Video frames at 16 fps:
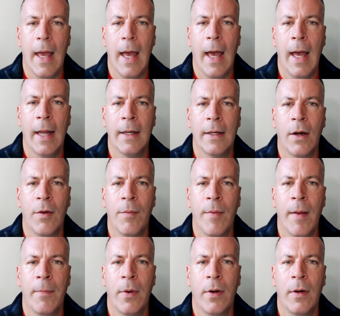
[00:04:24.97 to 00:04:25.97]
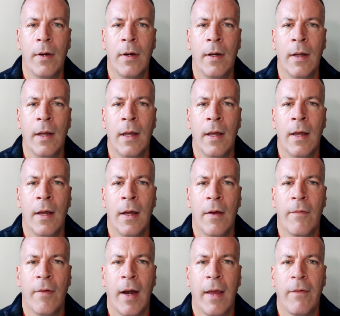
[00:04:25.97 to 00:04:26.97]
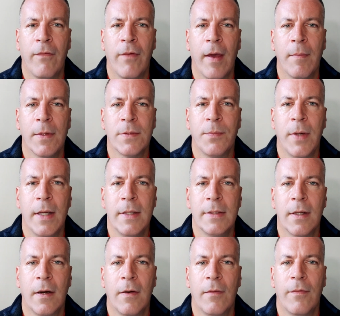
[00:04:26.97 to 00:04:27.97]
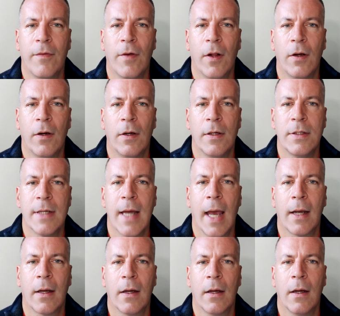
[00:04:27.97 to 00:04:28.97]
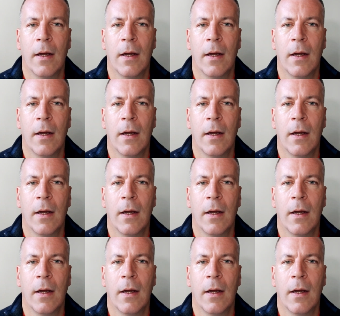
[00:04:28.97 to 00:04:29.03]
And I remember a very famous priest there, Father Jack